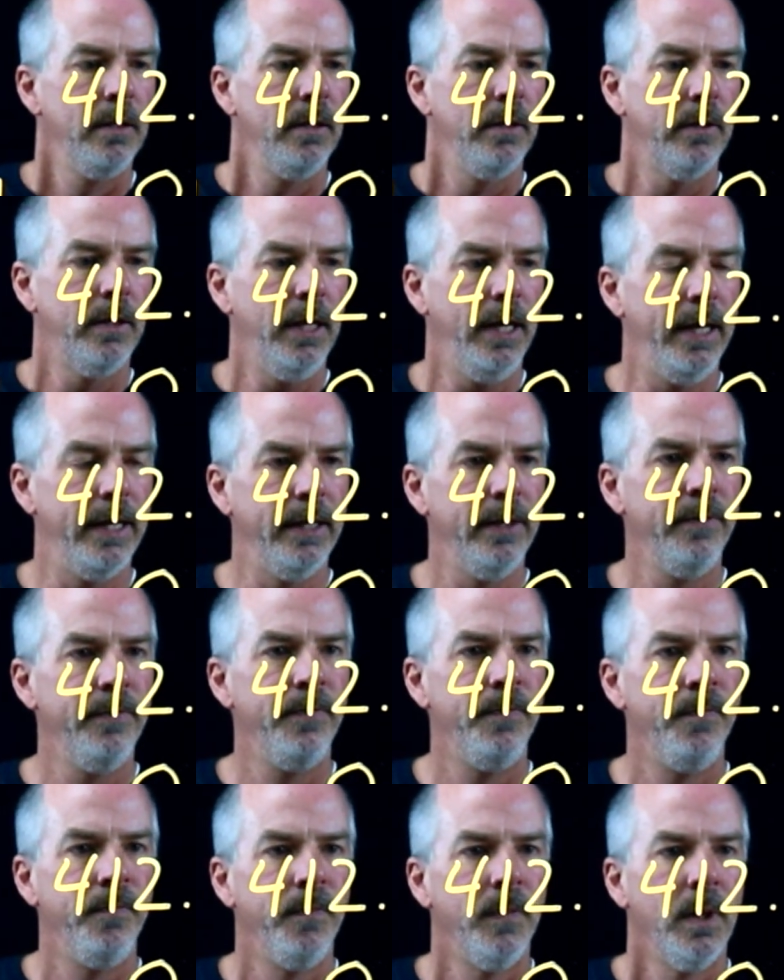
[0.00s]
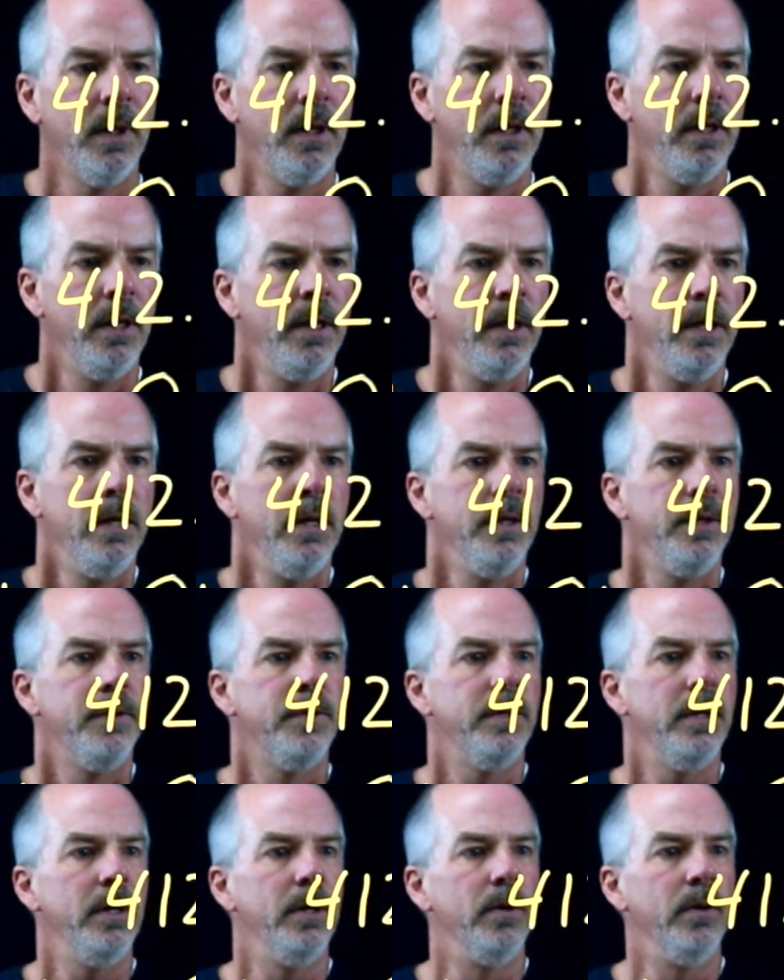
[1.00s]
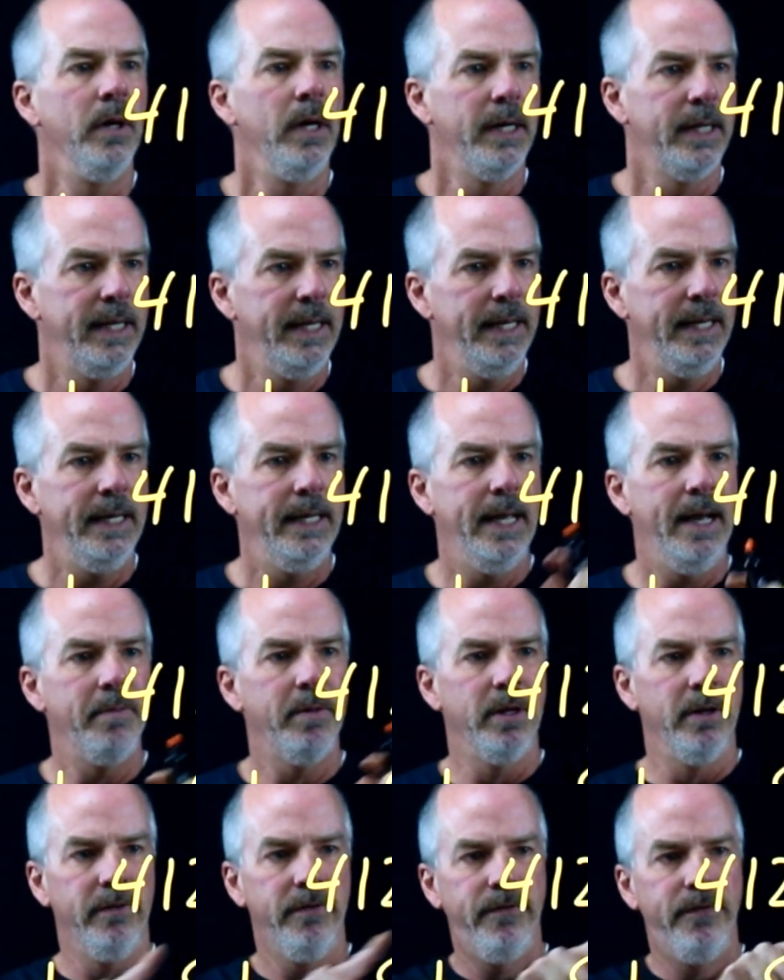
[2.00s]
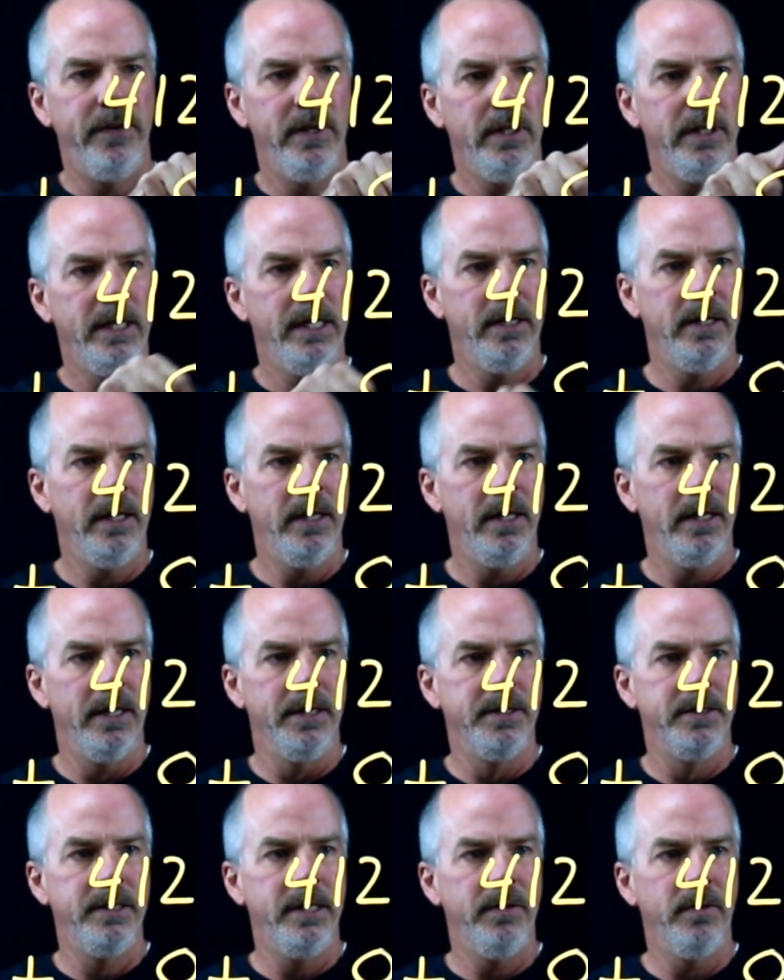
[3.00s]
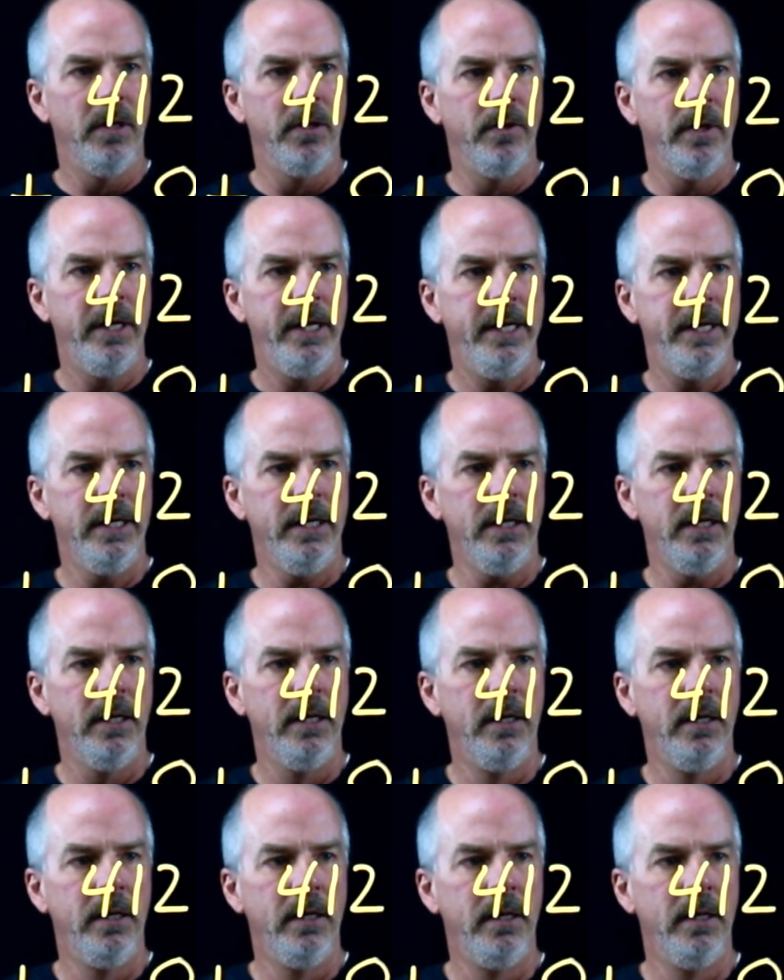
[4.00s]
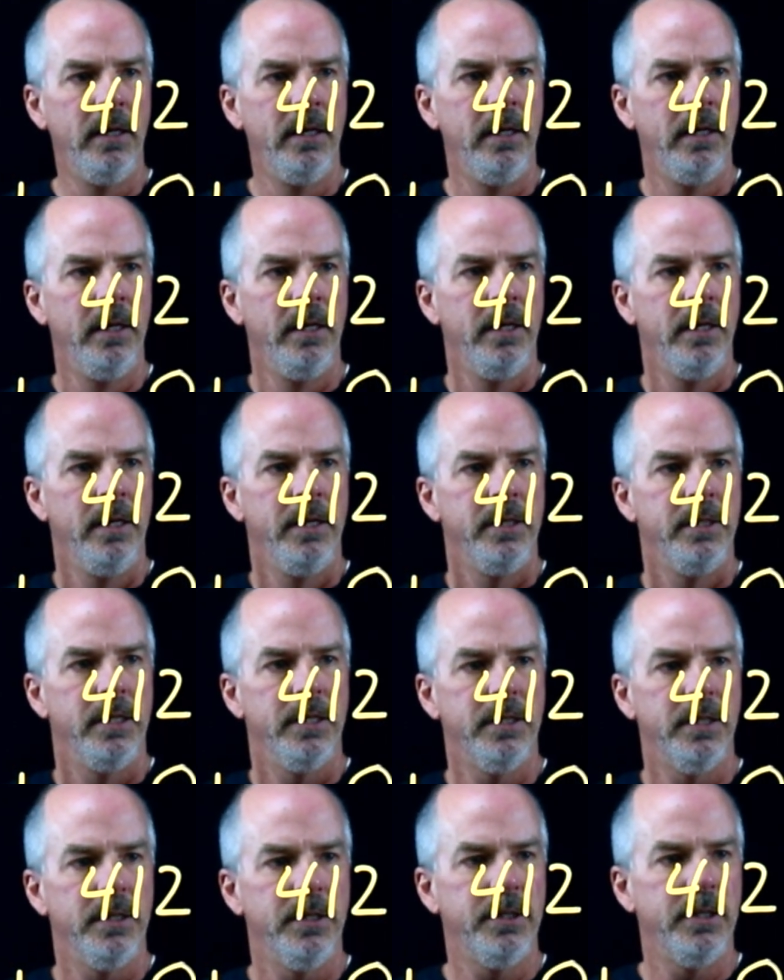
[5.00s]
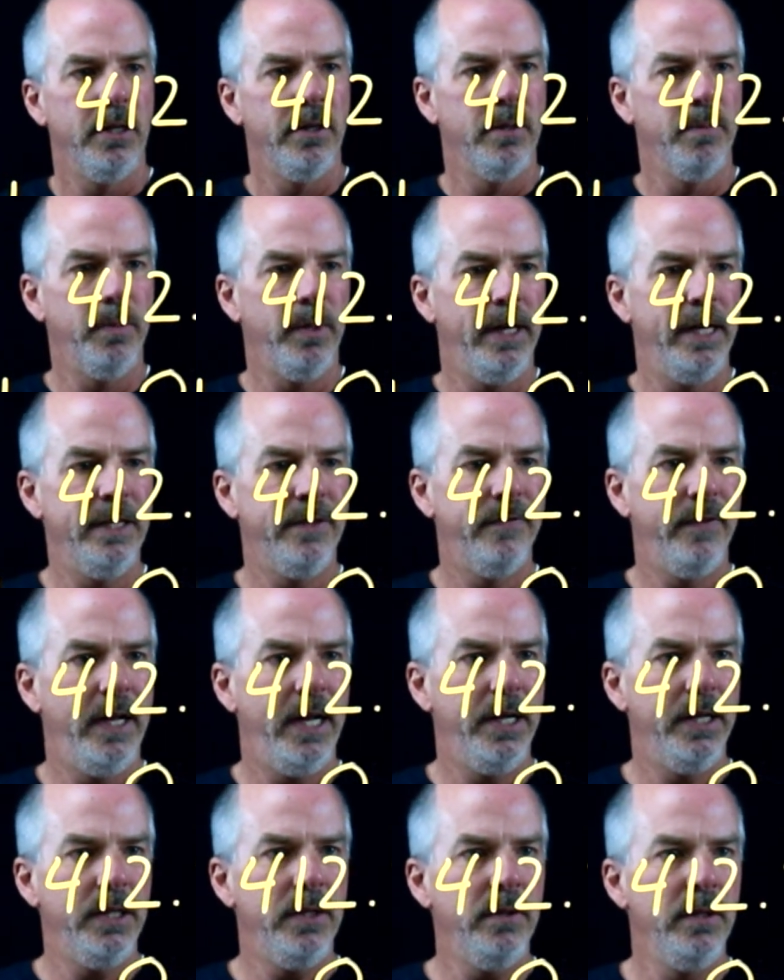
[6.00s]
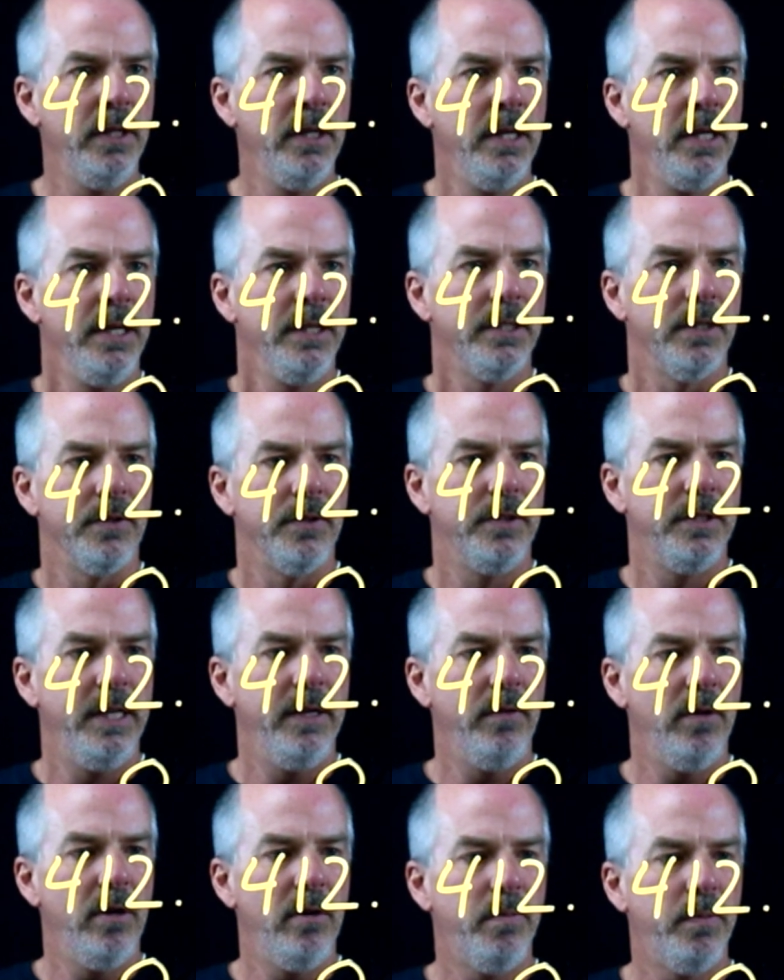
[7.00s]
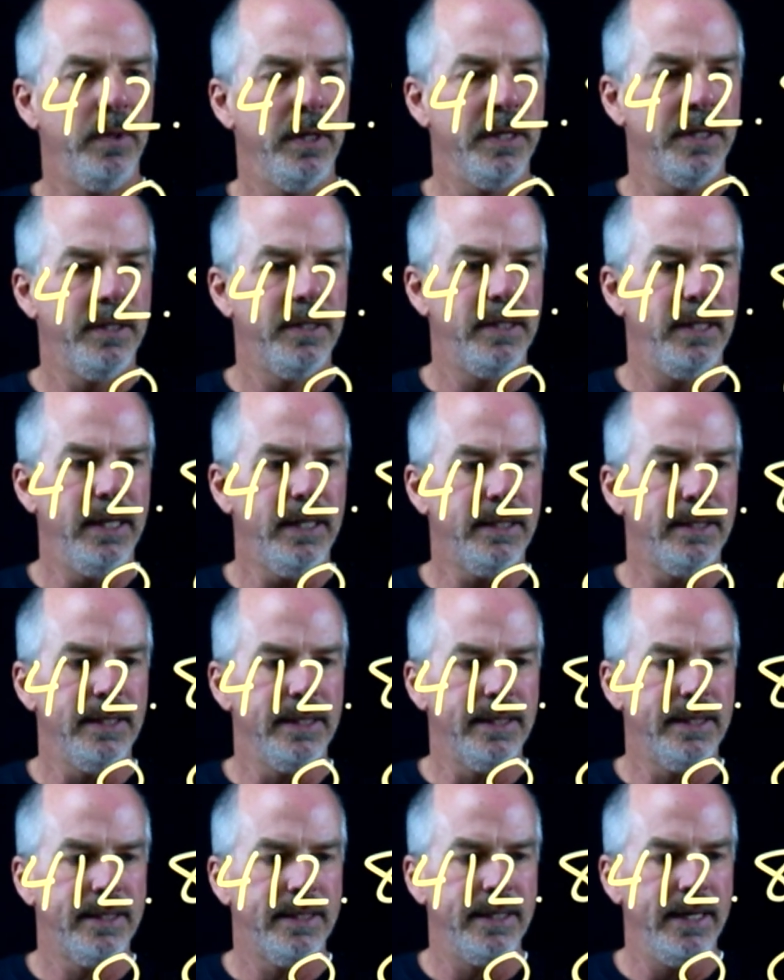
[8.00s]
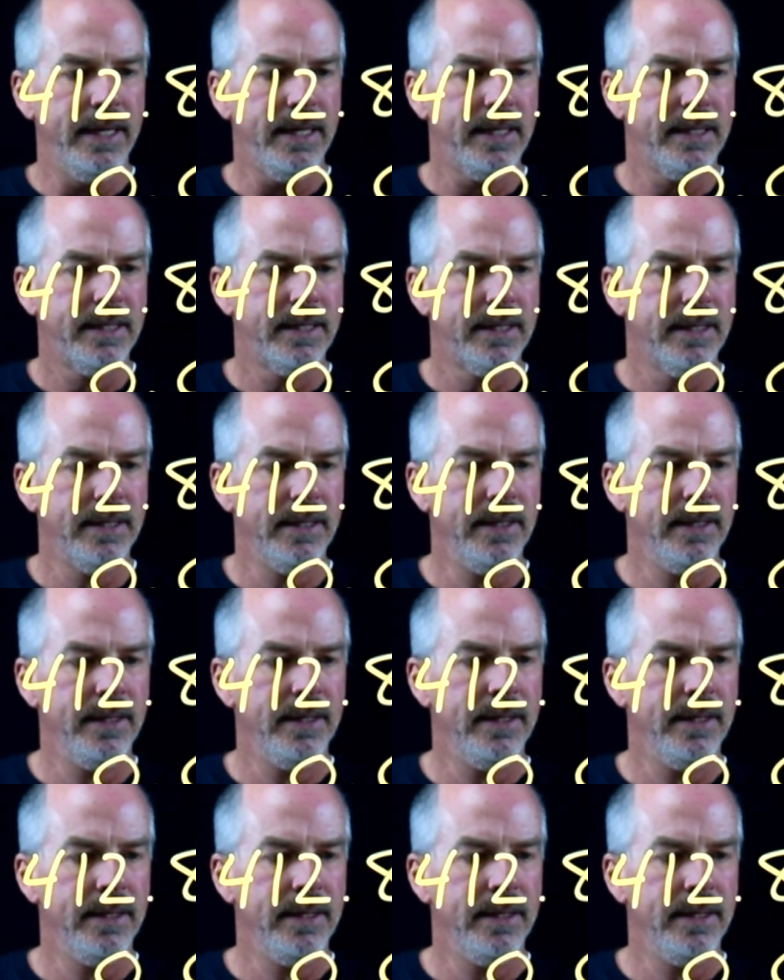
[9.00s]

Okay, so again, I'm going to fill in a 0 here just to show the place value. So 0 plus 6 is 6.